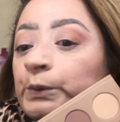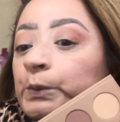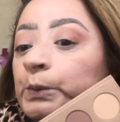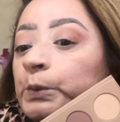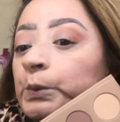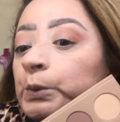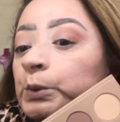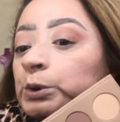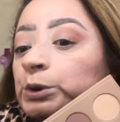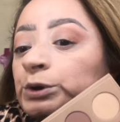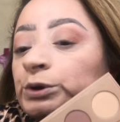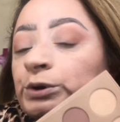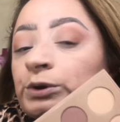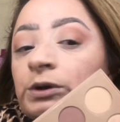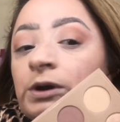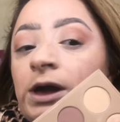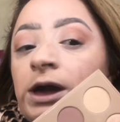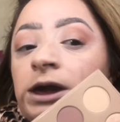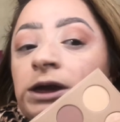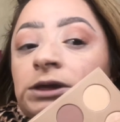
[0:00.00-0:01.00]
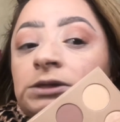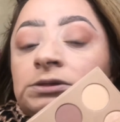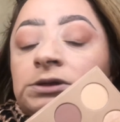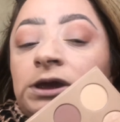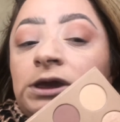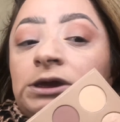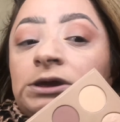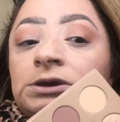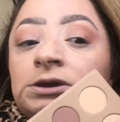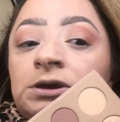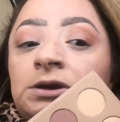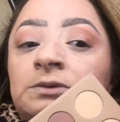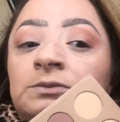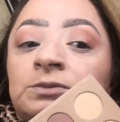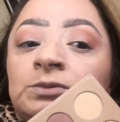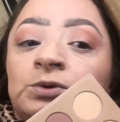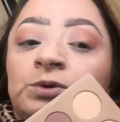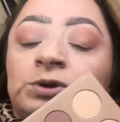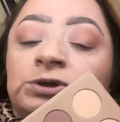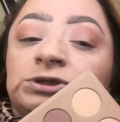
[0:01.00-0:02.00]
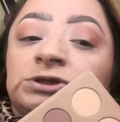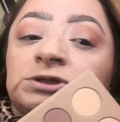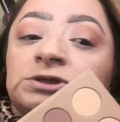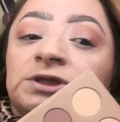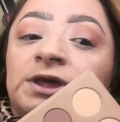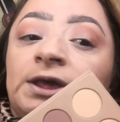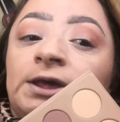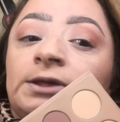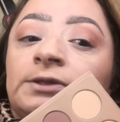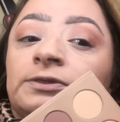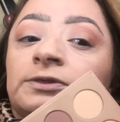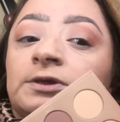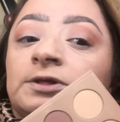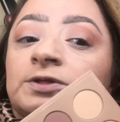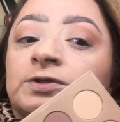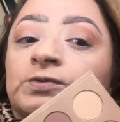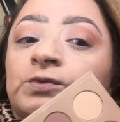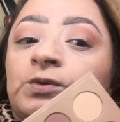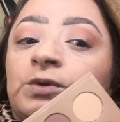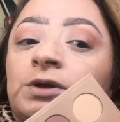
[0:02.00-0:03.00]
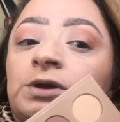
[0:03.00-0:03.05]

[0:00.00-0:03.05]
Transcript: corner highlight, I'm going to take this one.